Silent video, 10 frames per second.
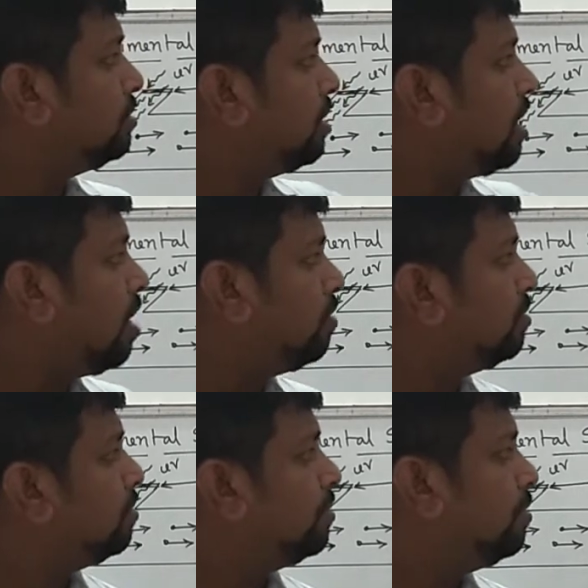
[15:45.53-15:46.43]
how
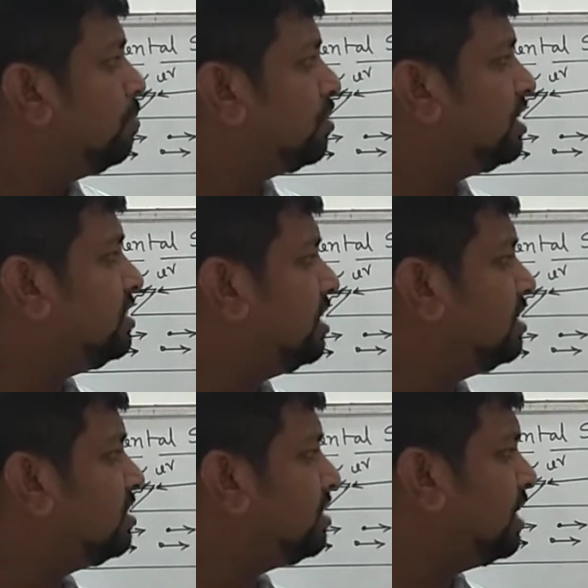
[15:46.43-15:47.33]
potential
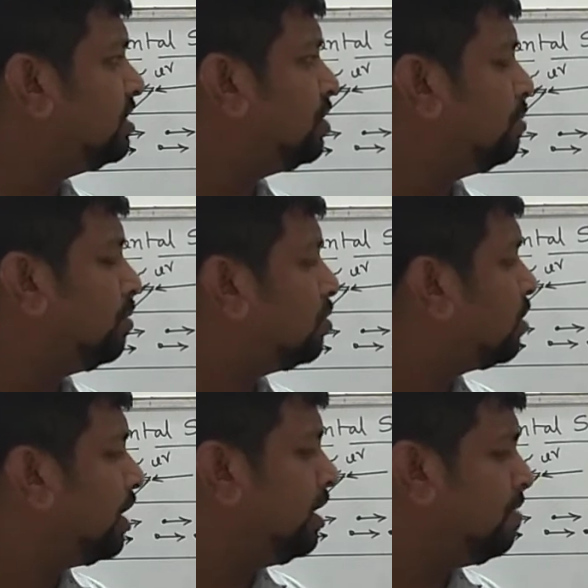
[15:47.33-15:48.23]
is changed in
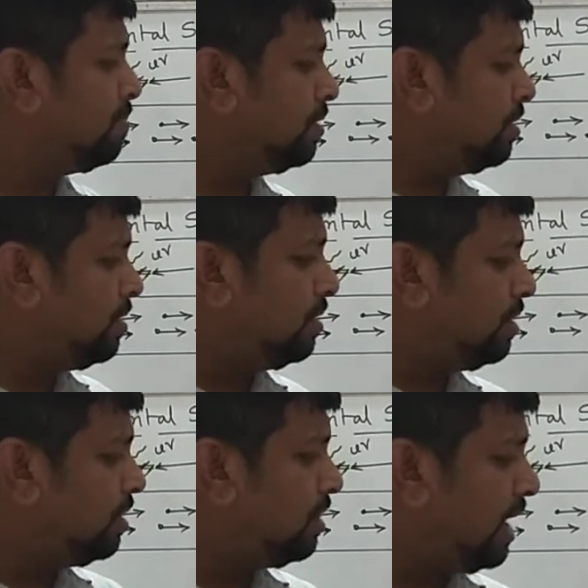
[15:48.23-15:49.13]
photocurrent
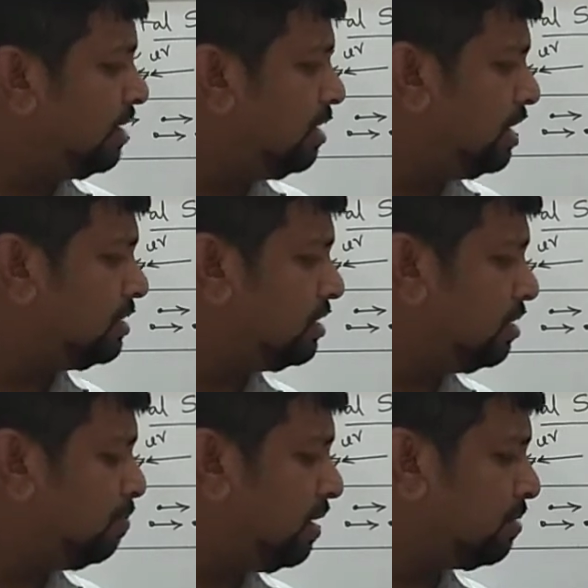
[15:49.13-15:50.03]
like this,
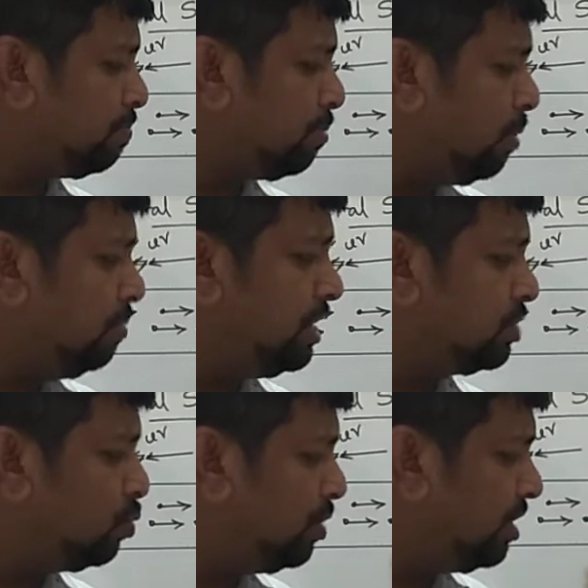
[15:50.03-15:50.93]
but from
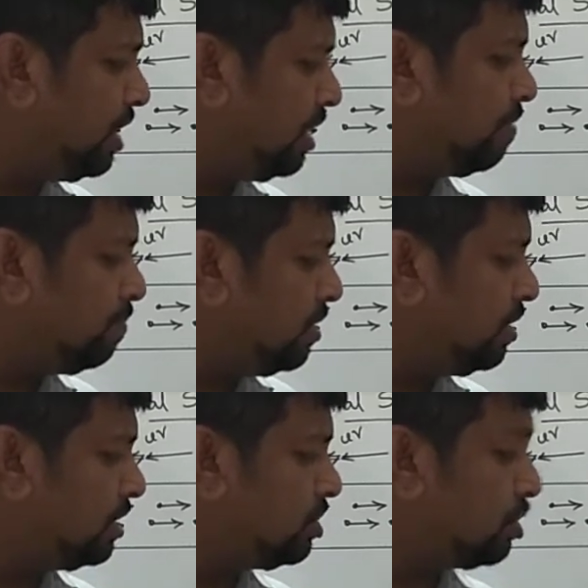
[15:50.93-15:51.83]
this we get the
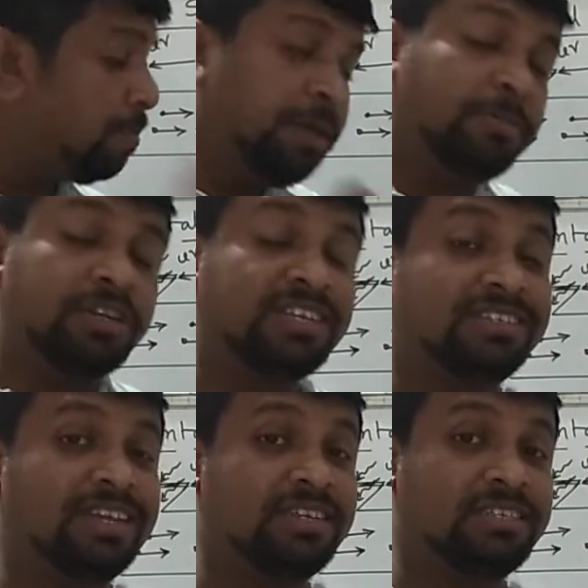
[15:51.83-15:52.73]
stopping
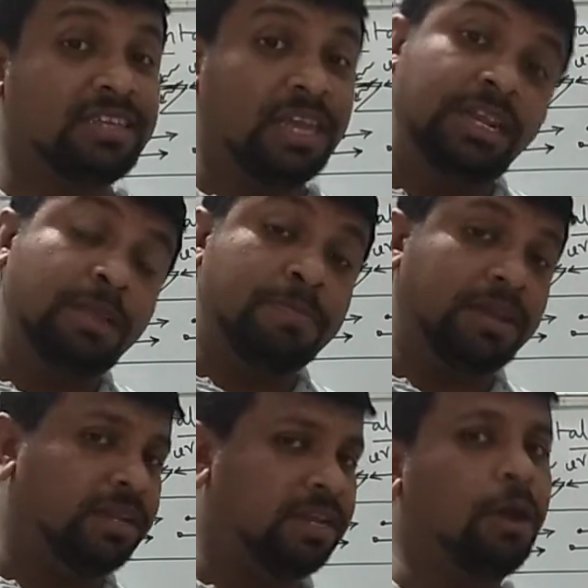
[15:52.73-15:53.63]
potential is
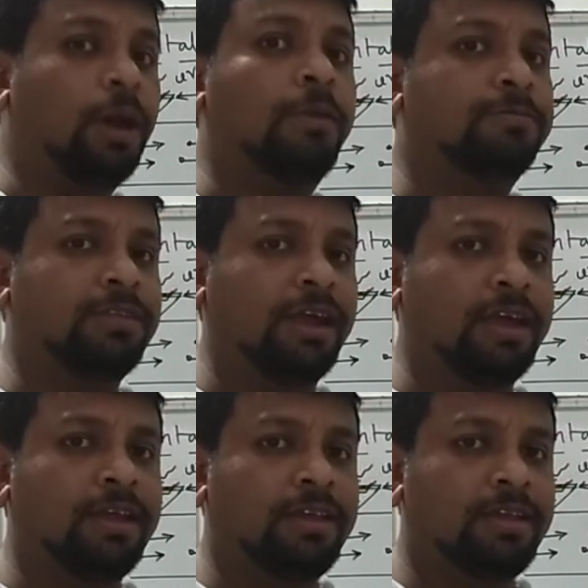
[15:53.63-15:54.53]
independent of the
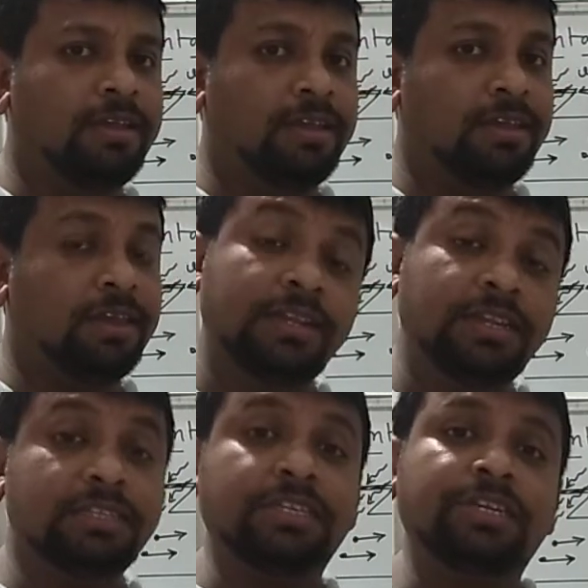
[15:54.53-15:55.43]

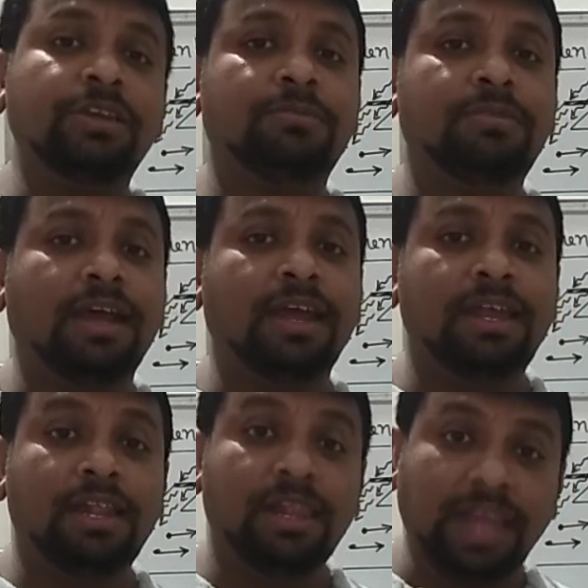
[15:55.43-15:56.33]
intensity of the
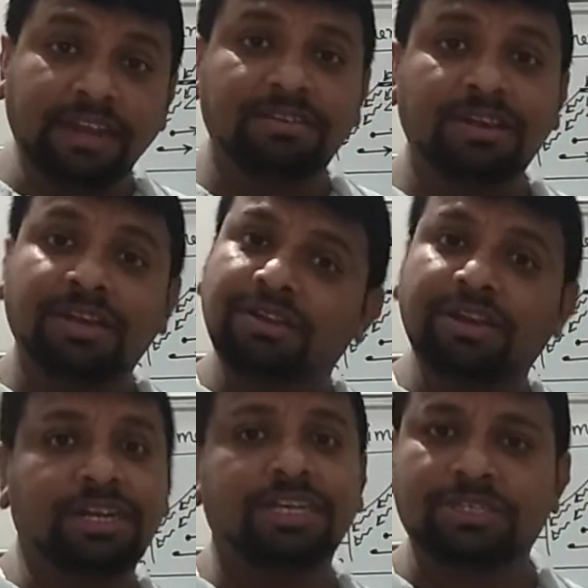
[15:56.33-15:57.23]
light
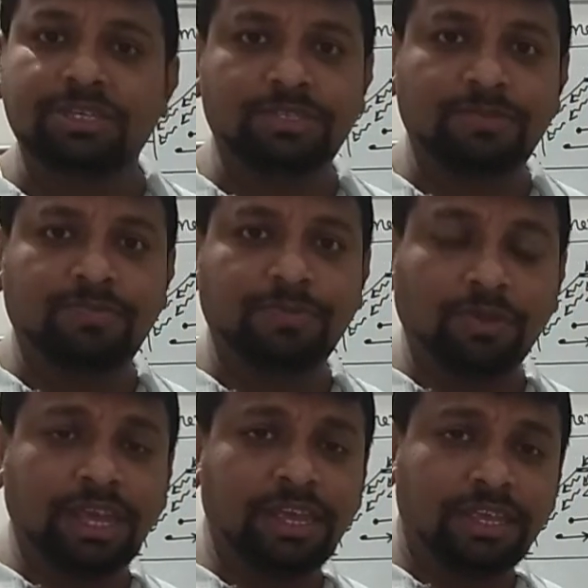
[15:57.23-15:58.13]
radiation.
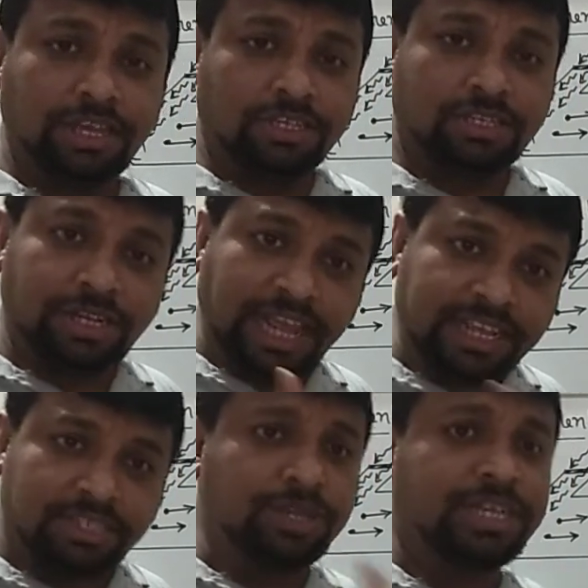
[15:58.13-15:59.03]
Okay? So
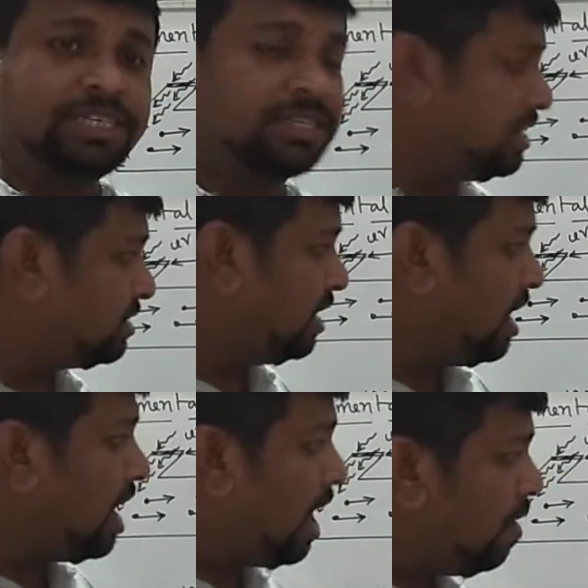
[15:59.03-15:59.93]
next we discuss
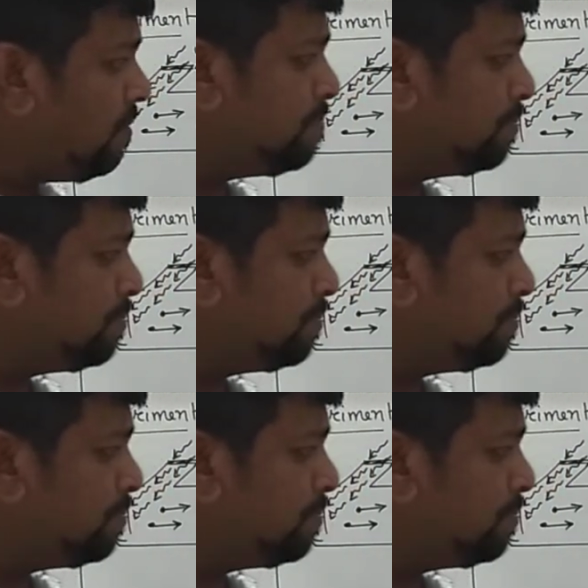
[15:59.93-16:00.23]
how